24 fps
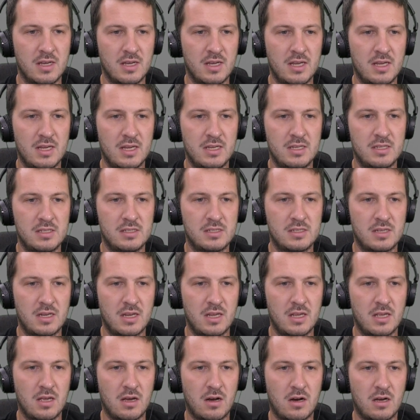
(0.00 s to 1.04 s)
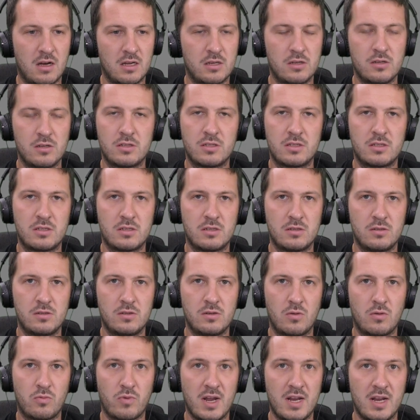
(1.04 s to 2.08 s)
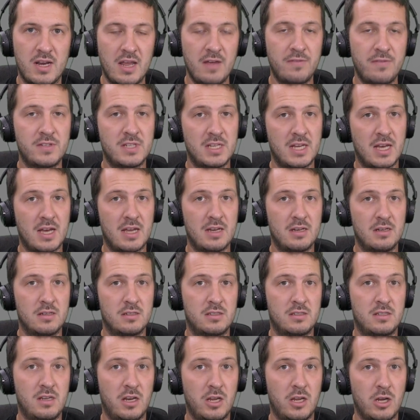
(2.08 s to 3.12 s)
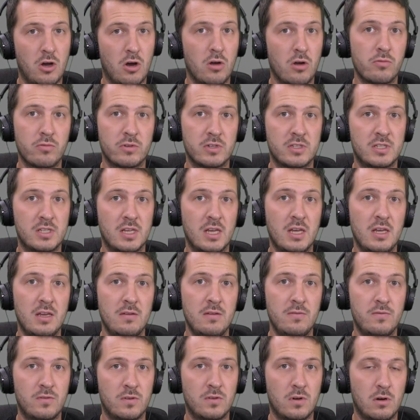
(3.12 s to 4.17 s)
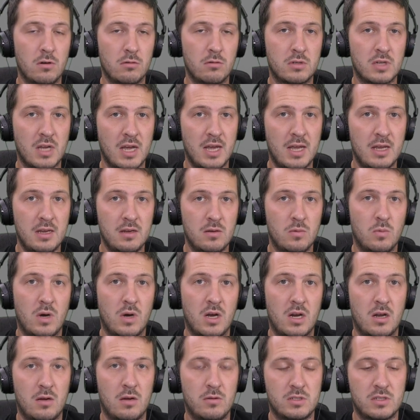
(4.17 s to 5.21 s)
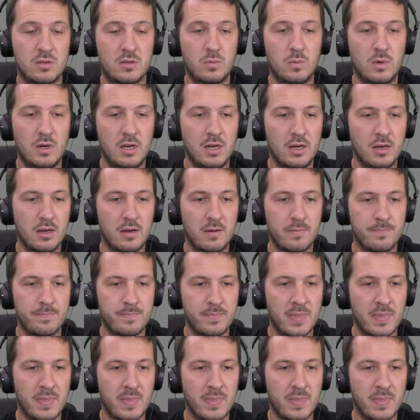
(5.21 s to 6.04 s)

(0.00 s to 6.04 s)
is I used to run FT8 sitting on receive all day while I was at work.